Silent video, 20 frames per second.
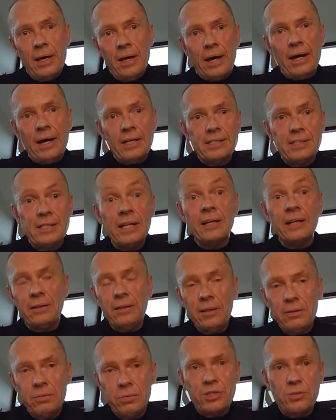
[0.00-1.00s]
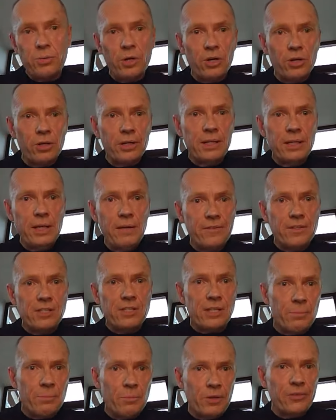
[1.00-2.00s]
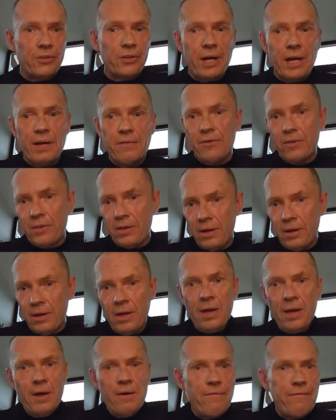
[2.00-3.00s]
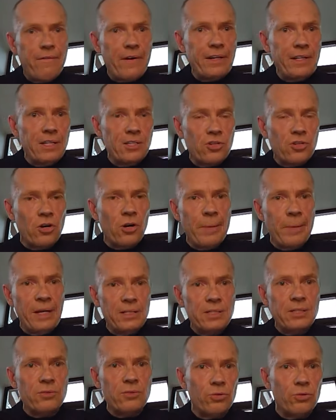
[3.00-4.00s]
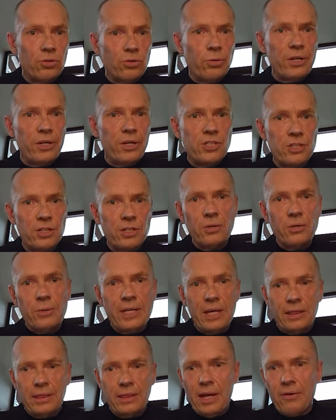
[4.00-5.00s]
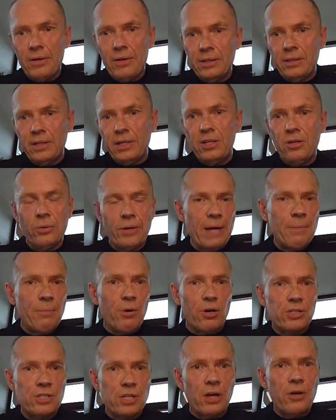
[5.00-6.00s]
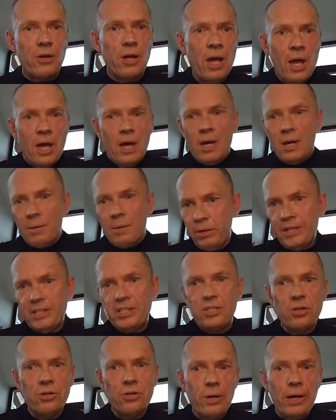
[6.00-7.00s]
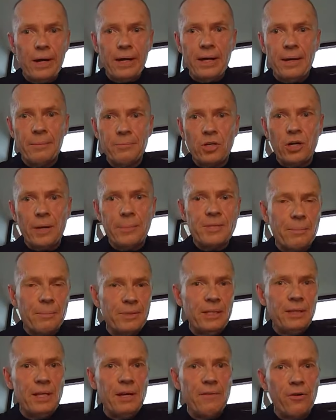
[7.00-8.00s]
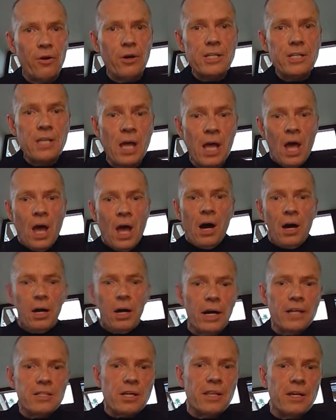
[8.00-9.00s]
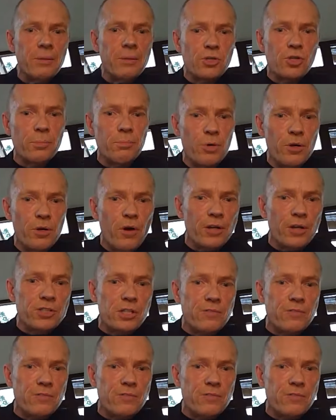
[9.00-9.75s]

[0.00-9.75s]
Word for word: uh, single, which we're going to give to someone today for the funniest comment or question that we get there in the Q and A box. So please do um, type something in there for us. Guys, I think we should move on.